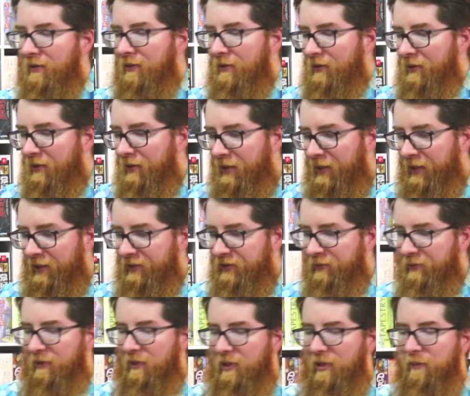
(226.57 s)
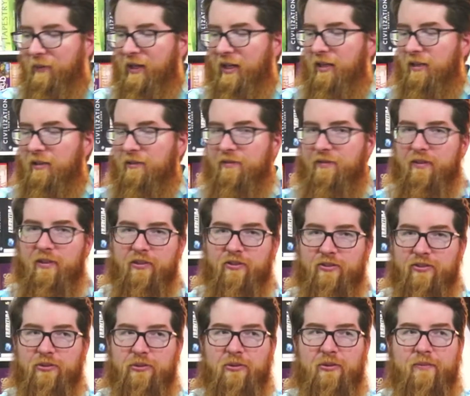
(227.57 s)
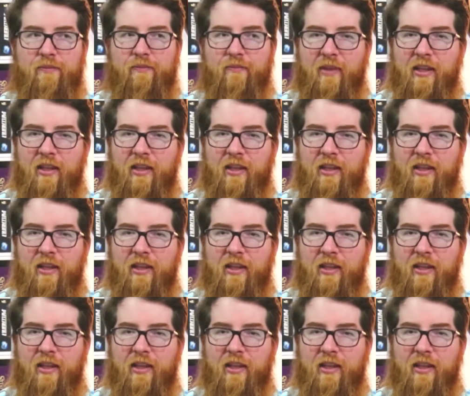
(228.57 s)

Next, we have Azul.